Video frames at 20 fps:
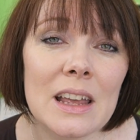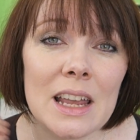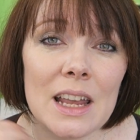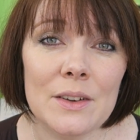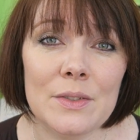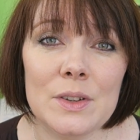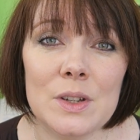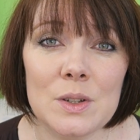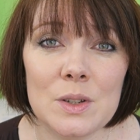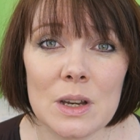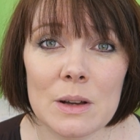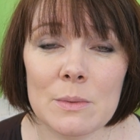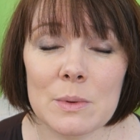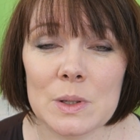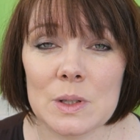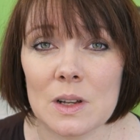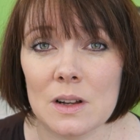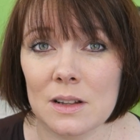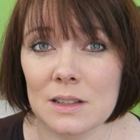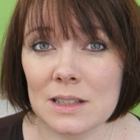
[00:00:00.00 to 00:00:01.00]
If you do double
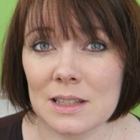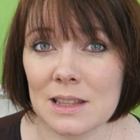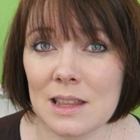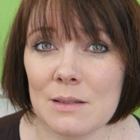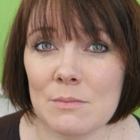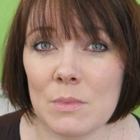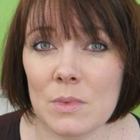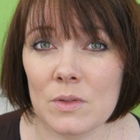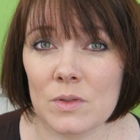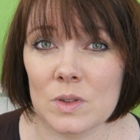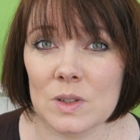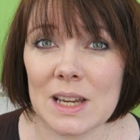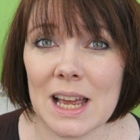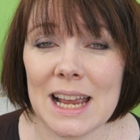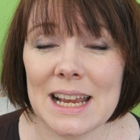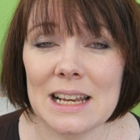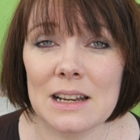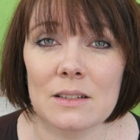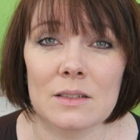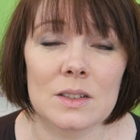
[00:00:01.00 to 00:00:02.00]
science and then move on
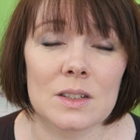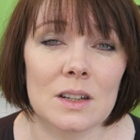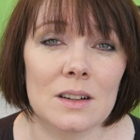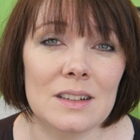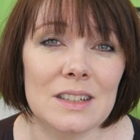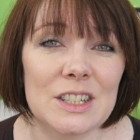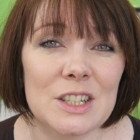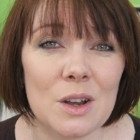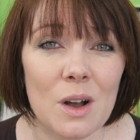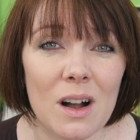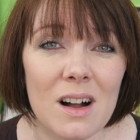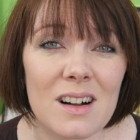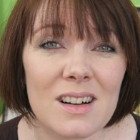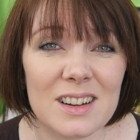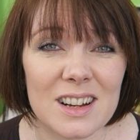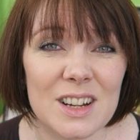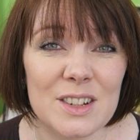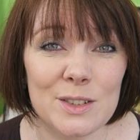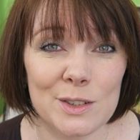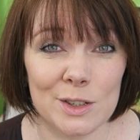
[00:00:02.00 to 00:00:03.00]
to A-level science, you
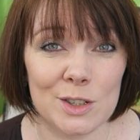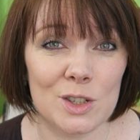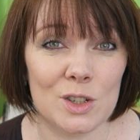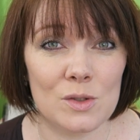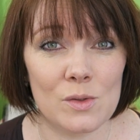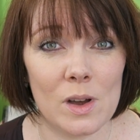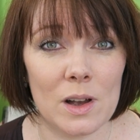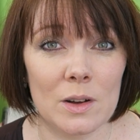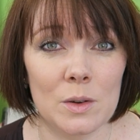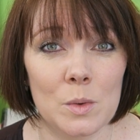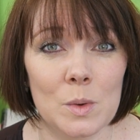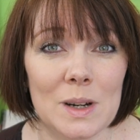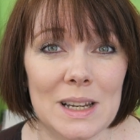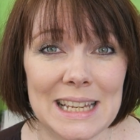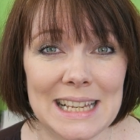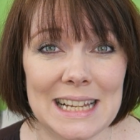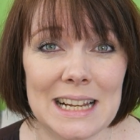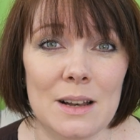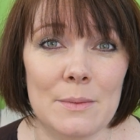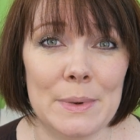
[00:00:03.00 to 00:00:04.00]
are going to struggle a
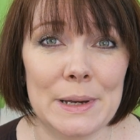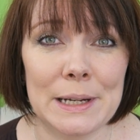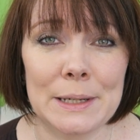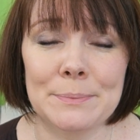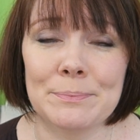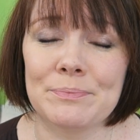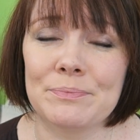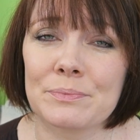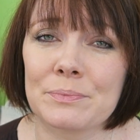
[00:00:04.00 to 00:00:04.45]
little bit.